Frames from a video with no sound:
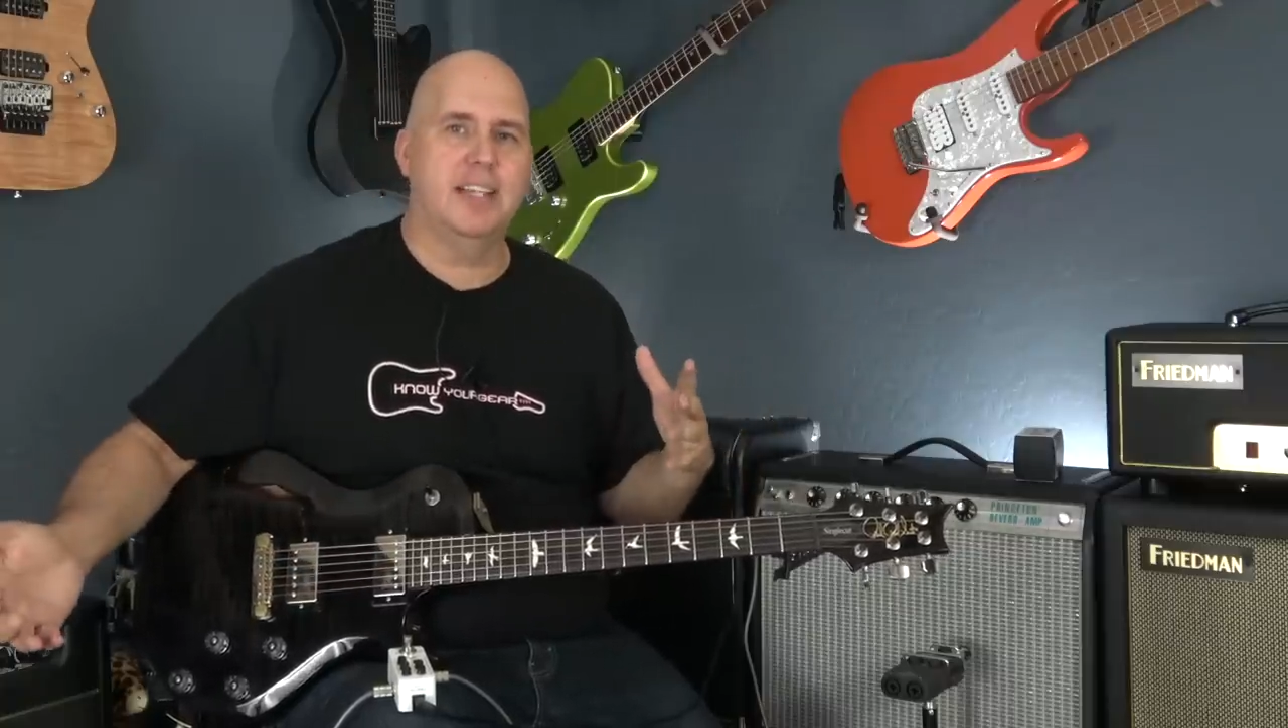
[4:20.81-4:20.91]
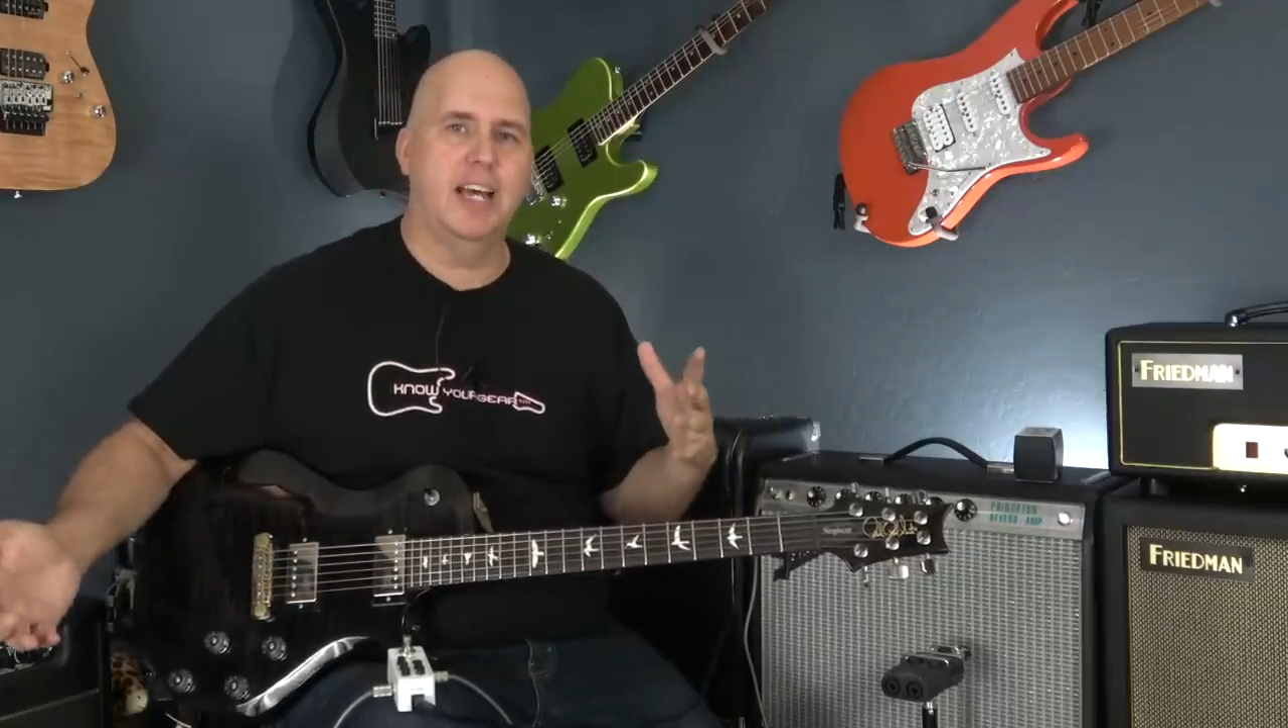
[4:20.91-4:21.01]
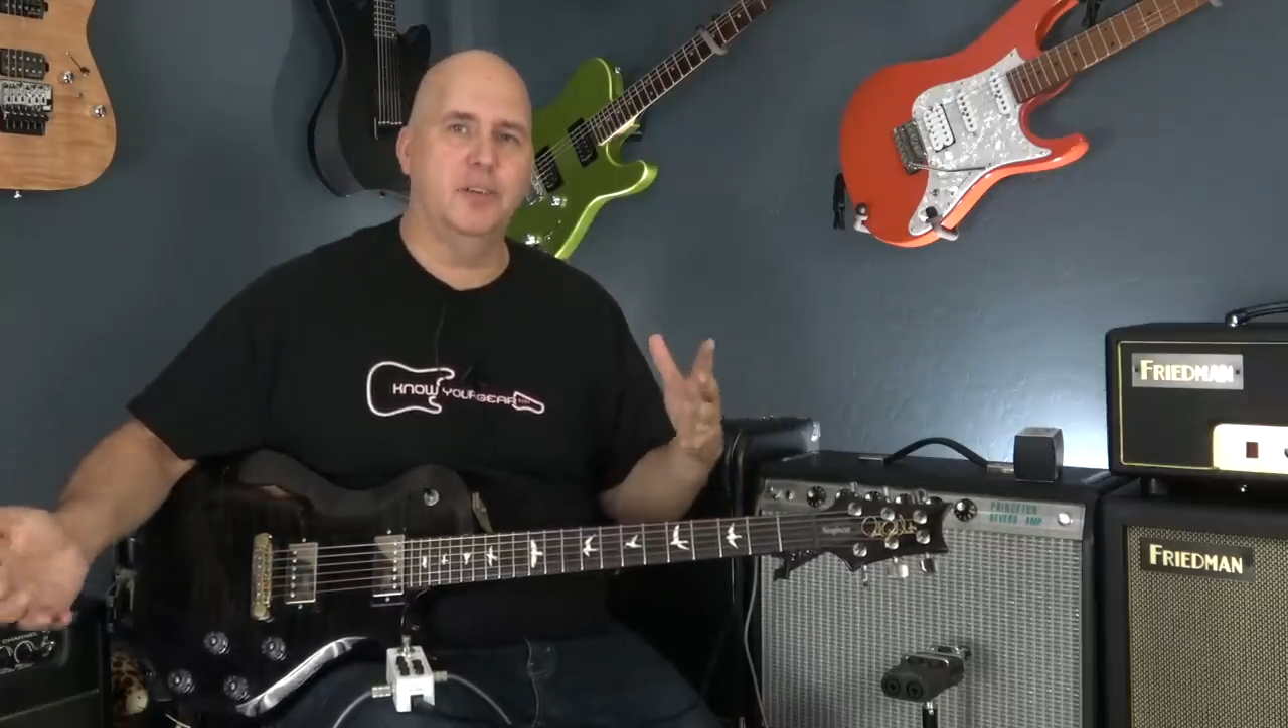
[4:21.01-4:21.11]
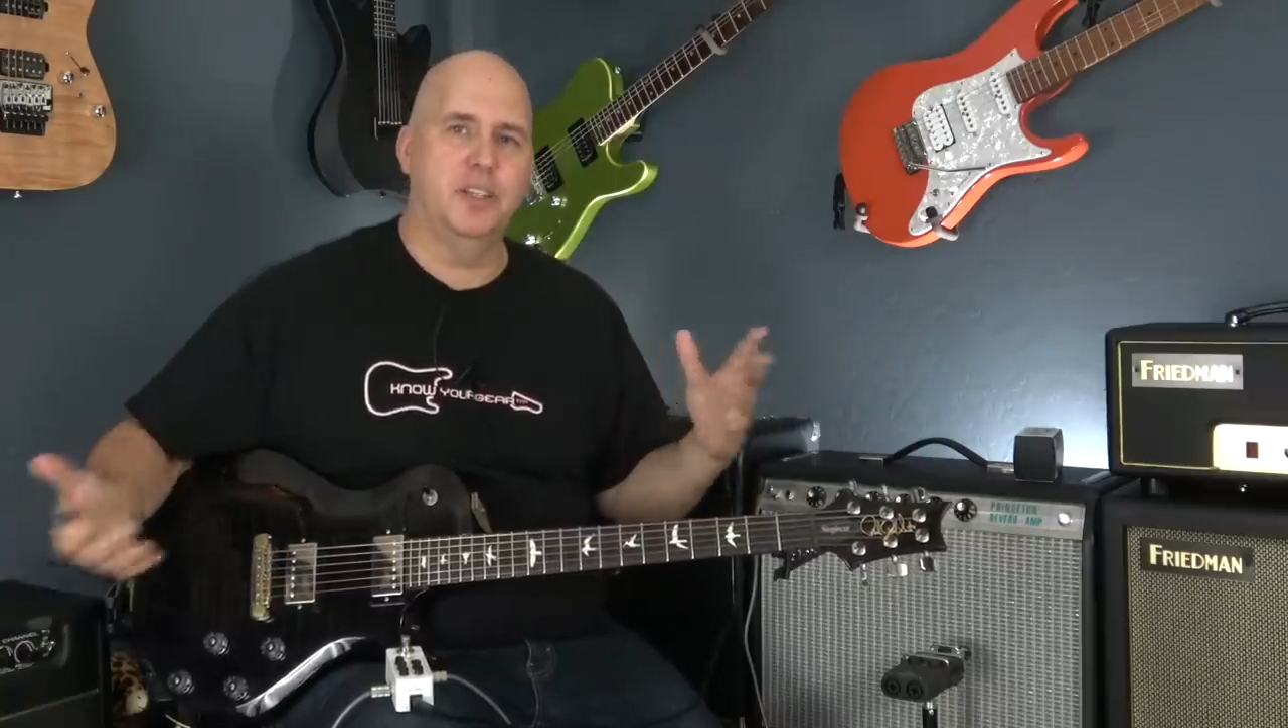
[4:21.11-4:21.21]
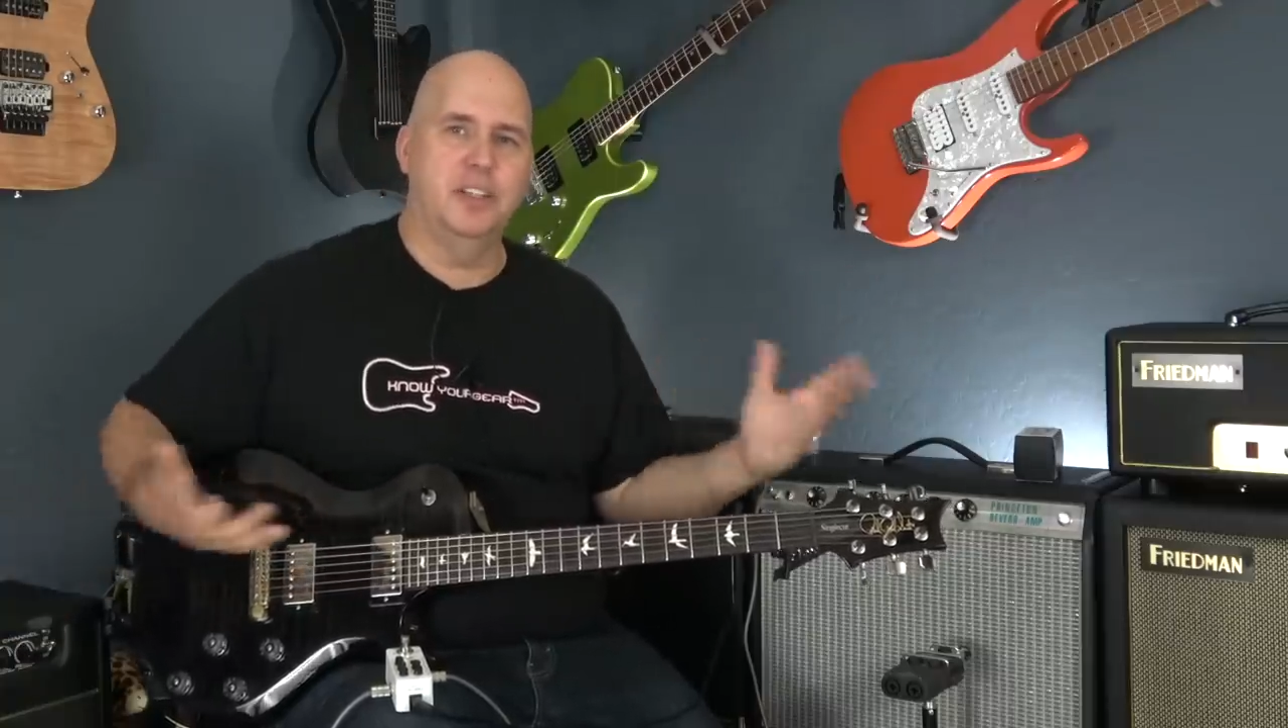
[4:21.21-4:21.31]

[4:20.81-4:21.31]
sound